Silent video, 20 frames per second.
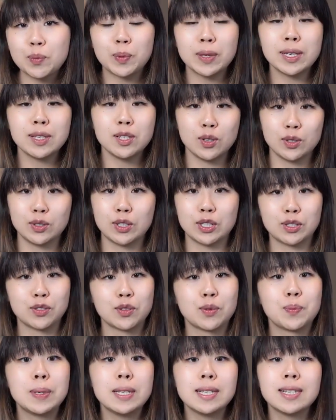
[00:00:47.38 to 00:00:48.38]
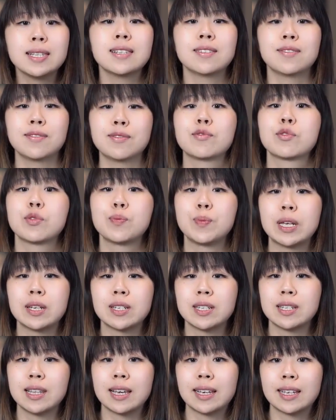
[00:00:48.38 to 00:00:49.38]
are placeholders for pieces of
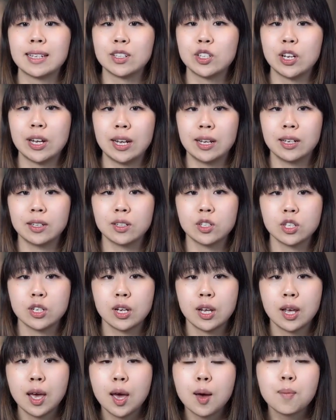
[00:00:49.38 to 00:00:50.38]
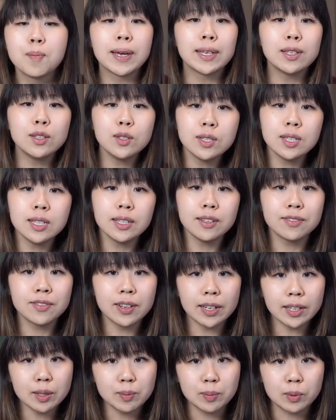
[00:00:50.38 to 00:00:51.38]
information that can change. By using a
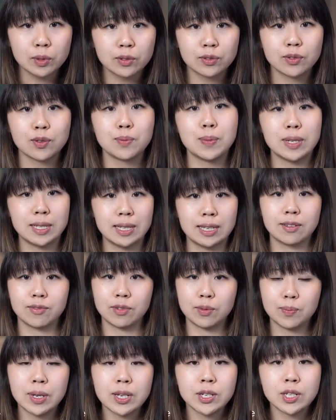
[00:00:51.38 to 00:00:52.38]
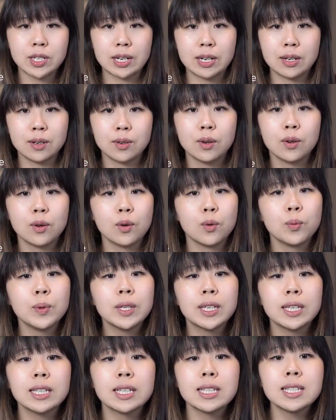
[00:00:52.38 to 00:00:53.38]
variable for missing information, we
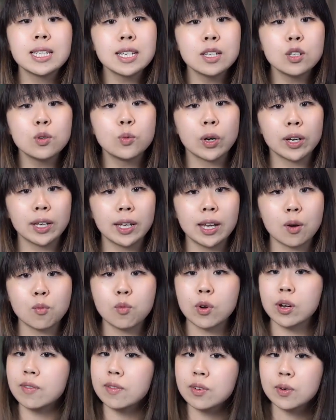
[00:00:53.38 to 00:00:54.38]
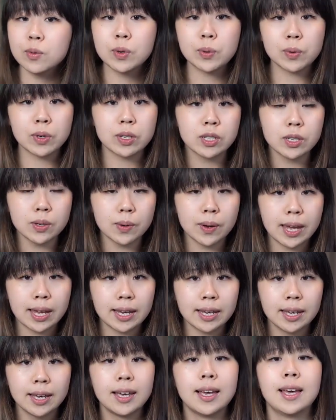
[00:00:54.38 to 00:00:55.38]
can continue working on whatever we were
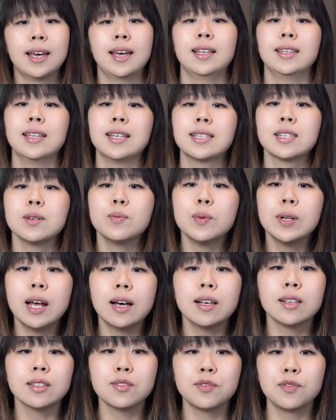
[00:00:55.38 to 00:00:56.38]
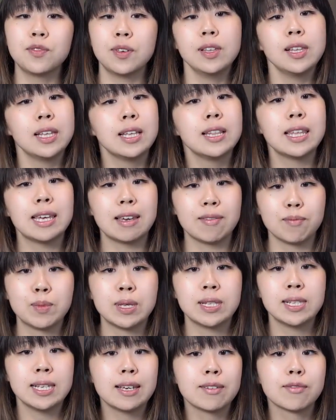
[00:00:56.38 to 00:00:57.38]
doing and let someone else fill in the
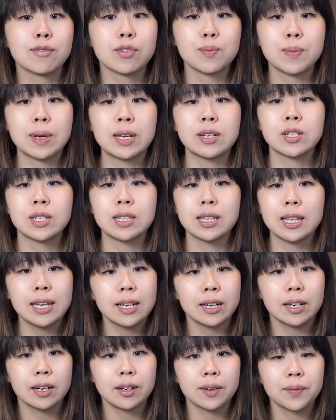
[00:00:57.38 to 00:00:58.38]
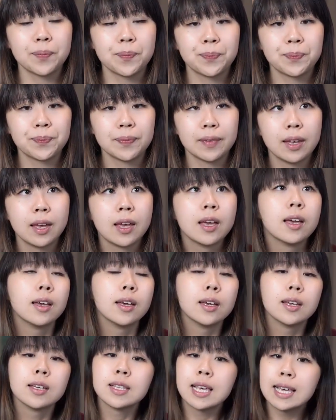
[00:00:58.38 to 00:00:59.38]
missing information later.
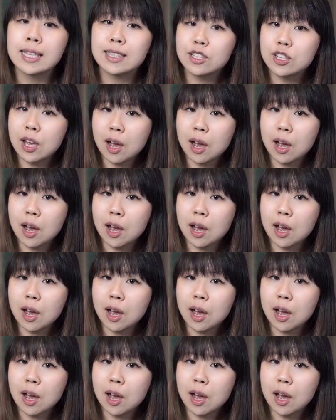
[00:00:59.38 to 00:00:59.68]
In